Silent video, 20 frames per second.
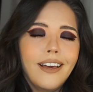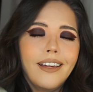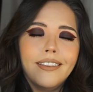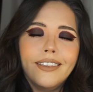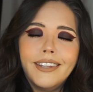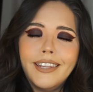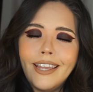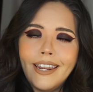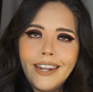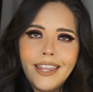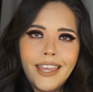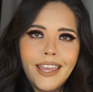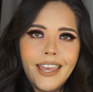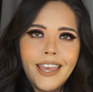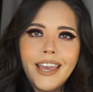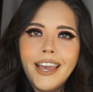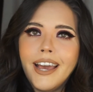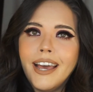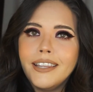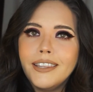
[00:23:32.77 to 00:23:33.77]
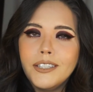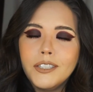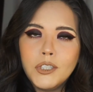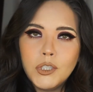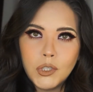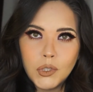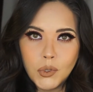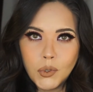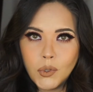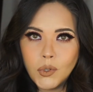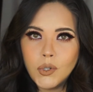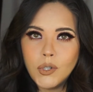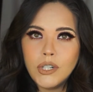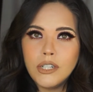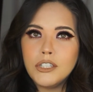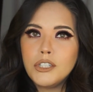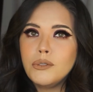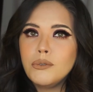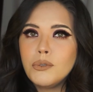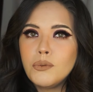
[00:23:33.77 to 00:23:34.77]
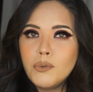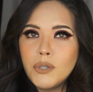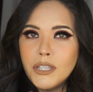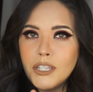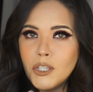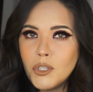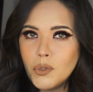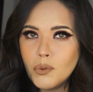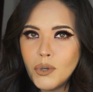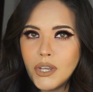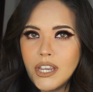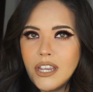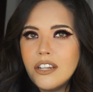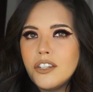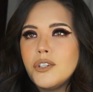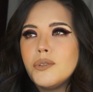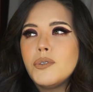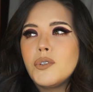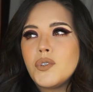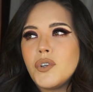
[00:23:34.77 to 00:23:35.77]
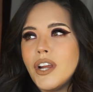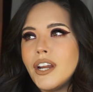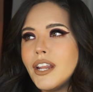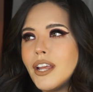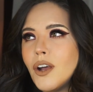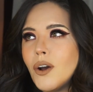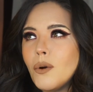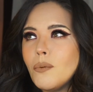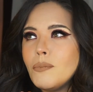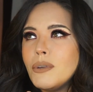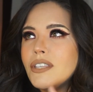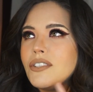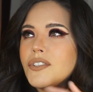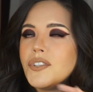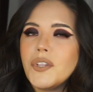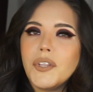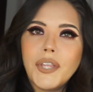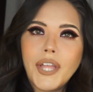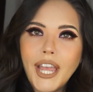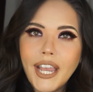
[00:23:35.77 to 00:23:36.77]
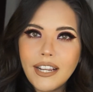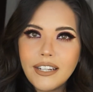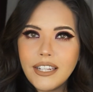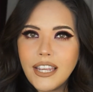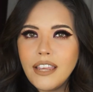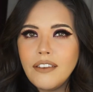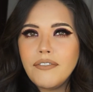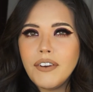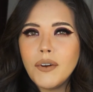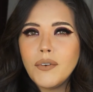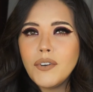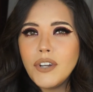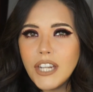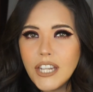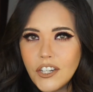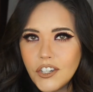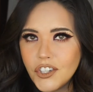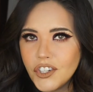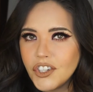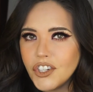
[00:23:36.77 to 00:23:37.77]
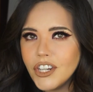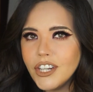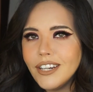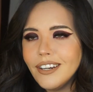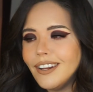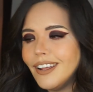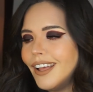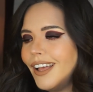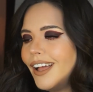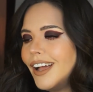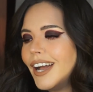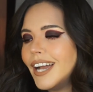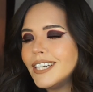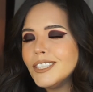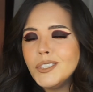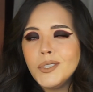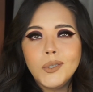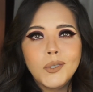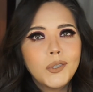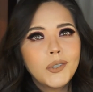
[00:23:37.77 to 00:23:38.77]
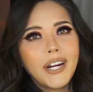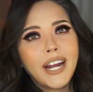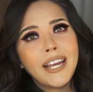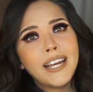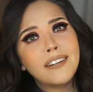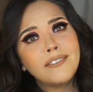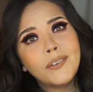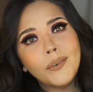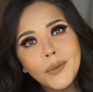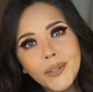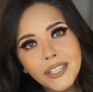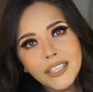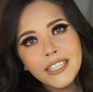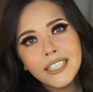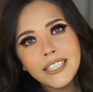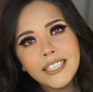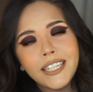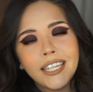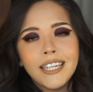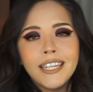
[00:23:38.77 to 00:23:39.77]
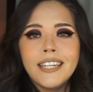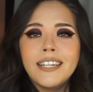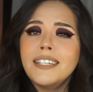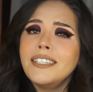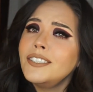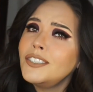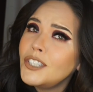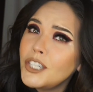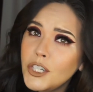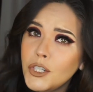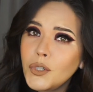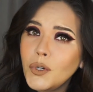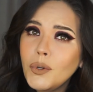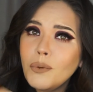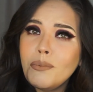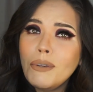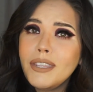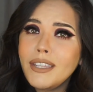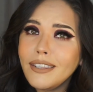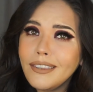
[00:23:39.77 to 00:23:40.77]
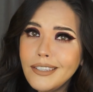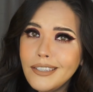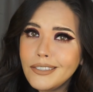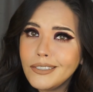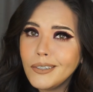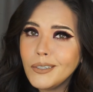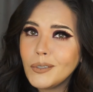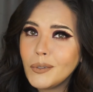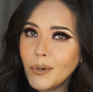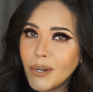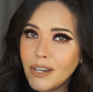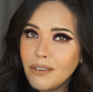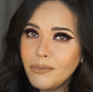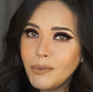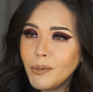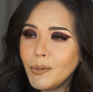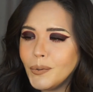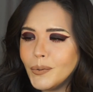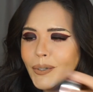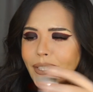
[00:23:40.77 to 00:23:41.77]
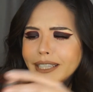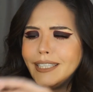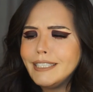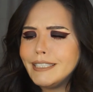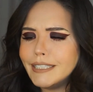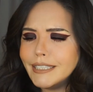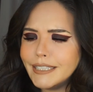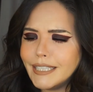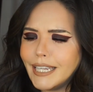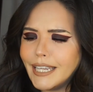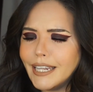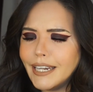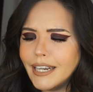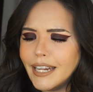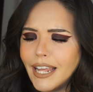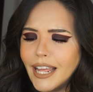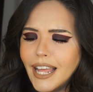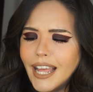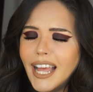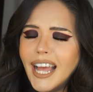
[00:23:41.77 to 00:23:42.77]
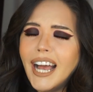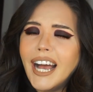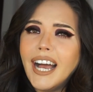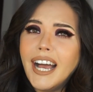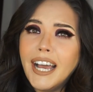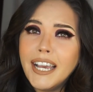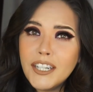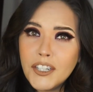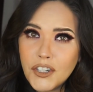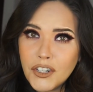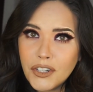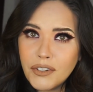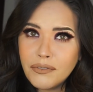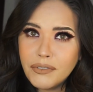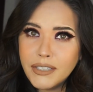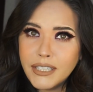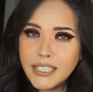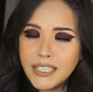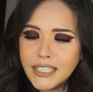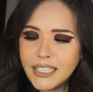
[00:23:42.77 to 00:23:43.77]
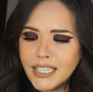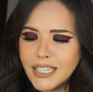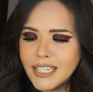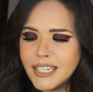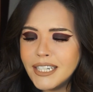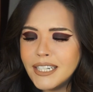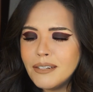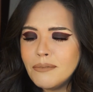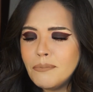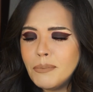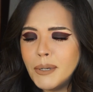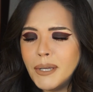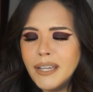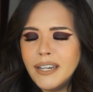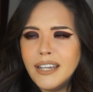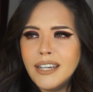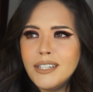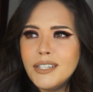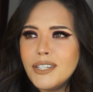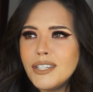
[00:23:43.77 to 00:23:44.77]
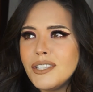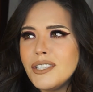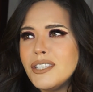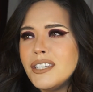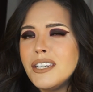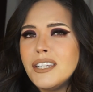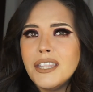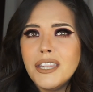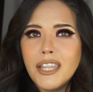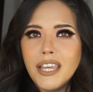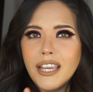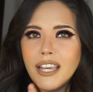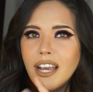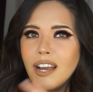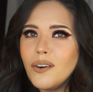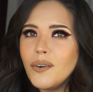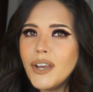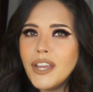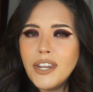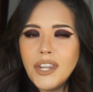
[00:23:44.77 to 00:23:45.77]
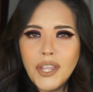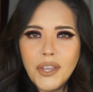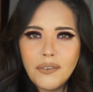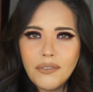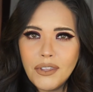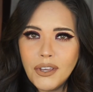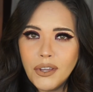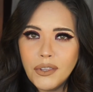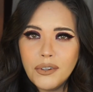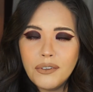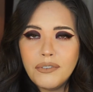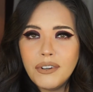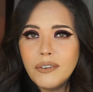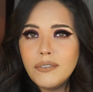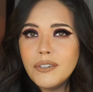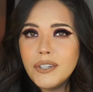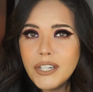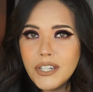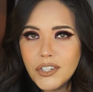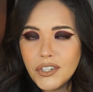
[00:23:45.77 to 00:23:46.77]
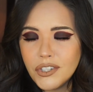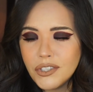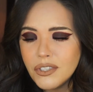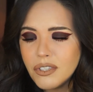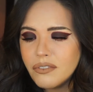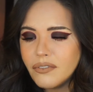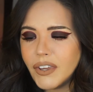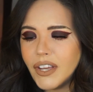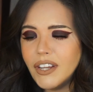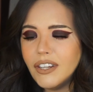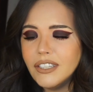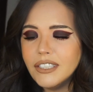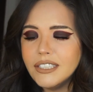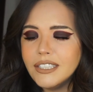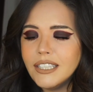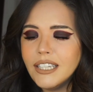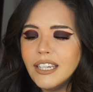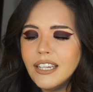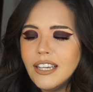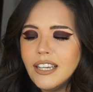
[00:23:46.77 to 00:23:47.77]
The lady at the store, she was really sweet. She was trying to help me select a foundation. I told her I have oily skin. She told me that these aren't great for oily skin. I should have listened, but I just didn't like how any of the other foundations felt.